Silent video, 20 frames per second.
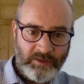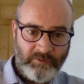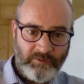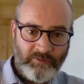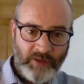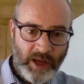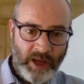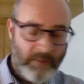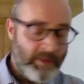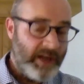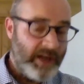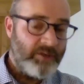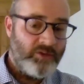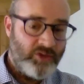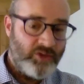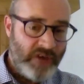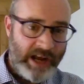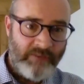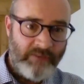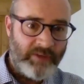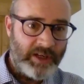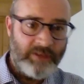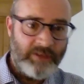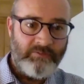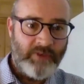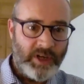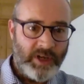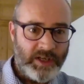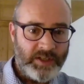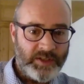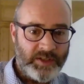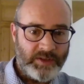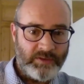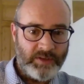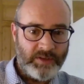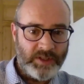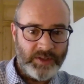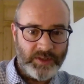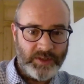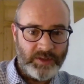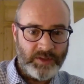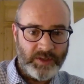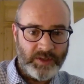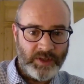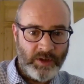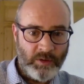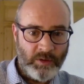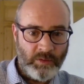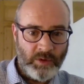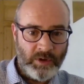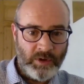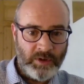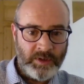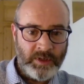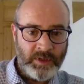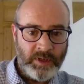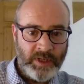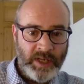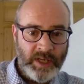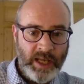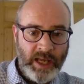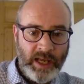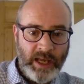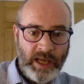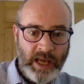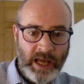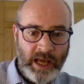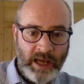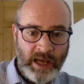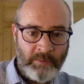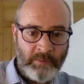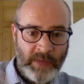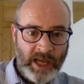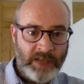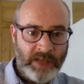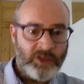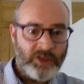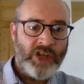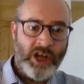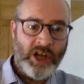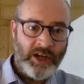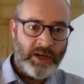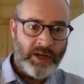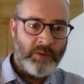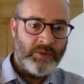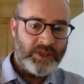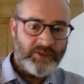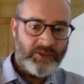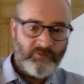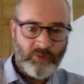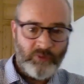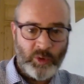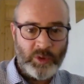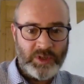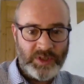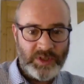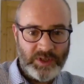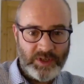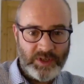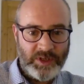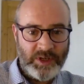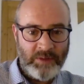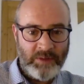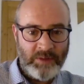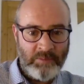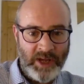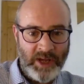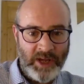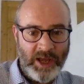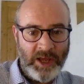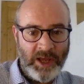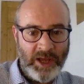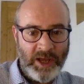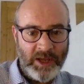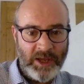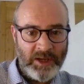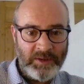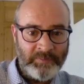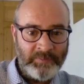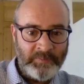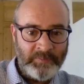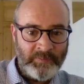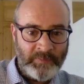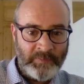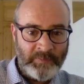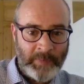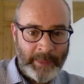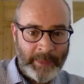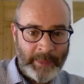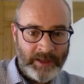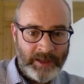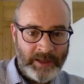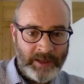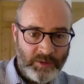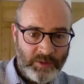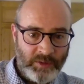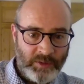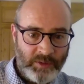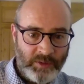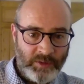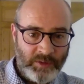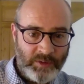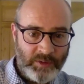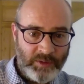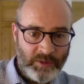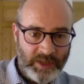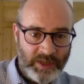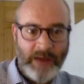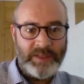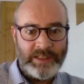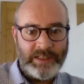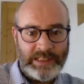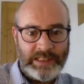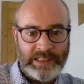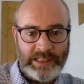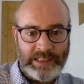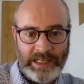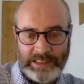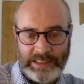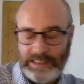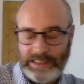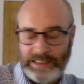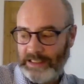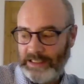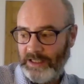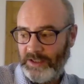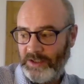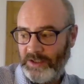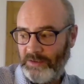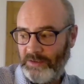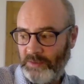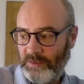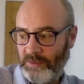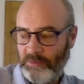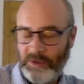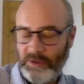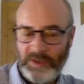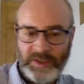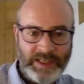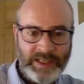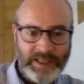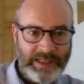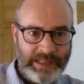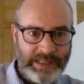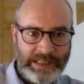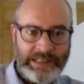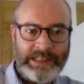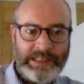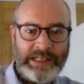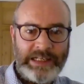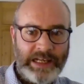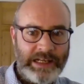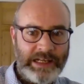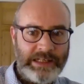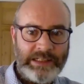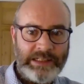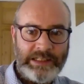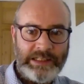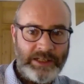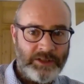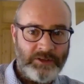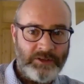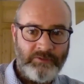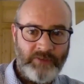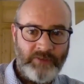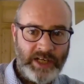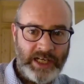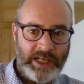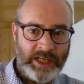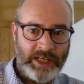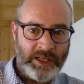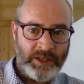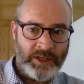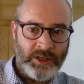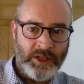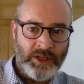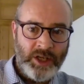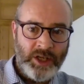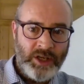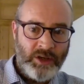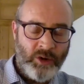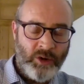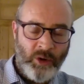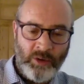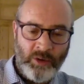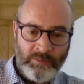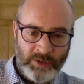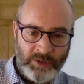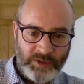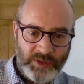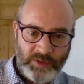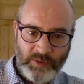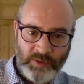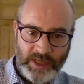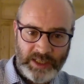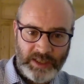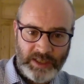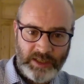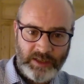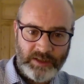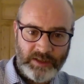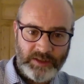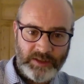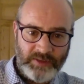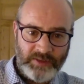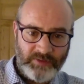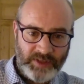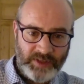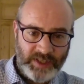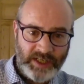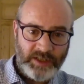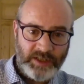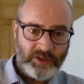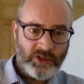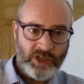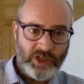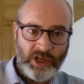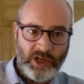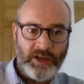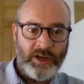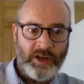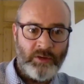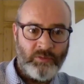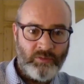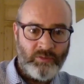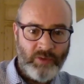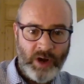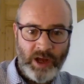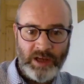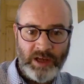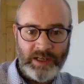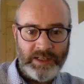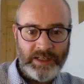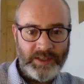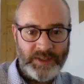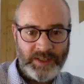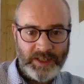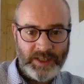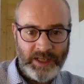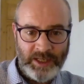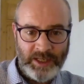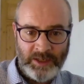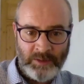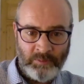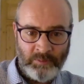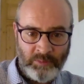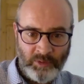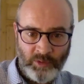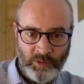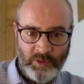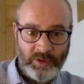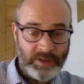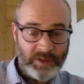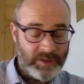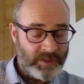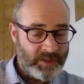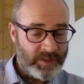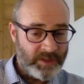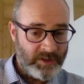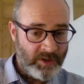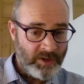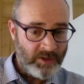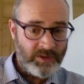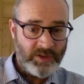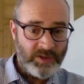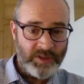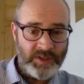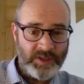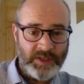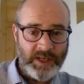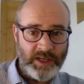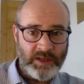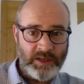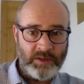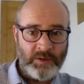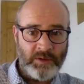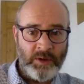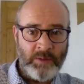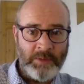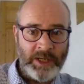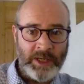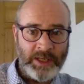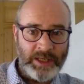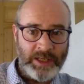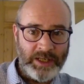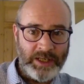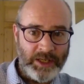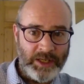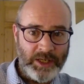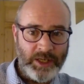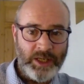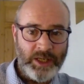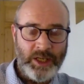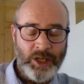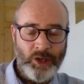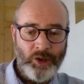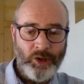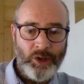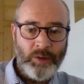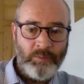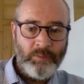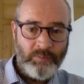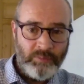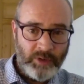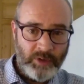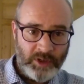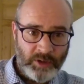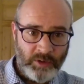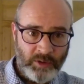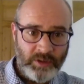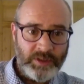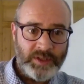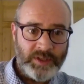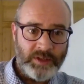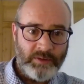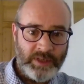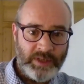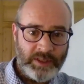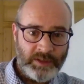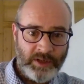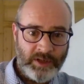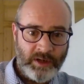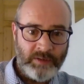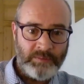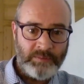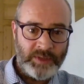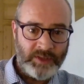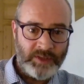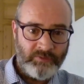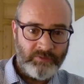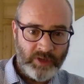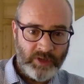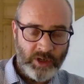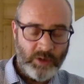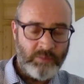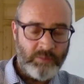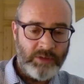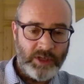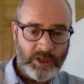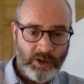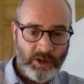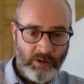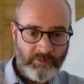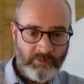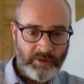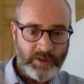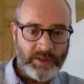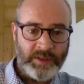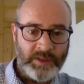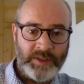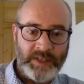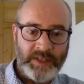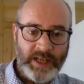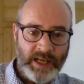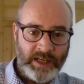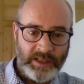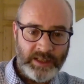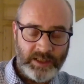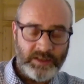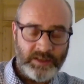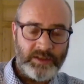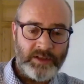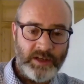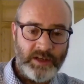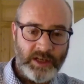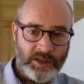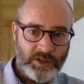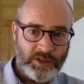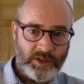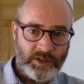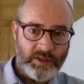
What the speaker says: about travel advisories and so on. And China was forced to comply, to adapt its response. In this case, the intervening almost 20 years have seen China rise in importance, not just economically, but also in terms of global governance and international